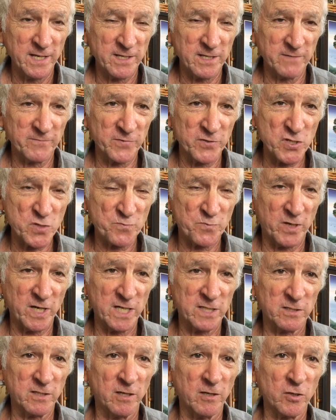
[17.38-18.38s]
The first
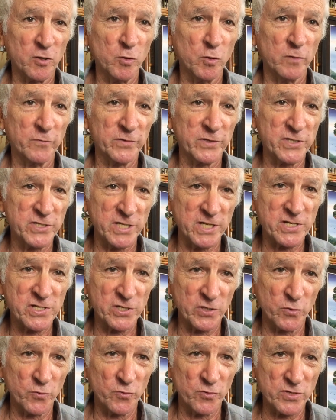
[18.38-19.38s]
part, I'll go over just
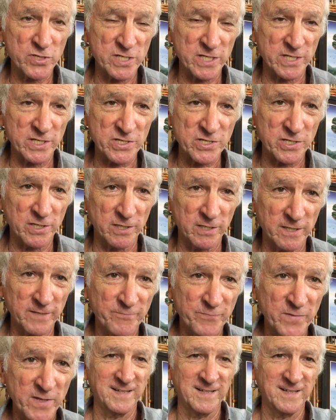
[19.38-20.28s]
the chords to the song.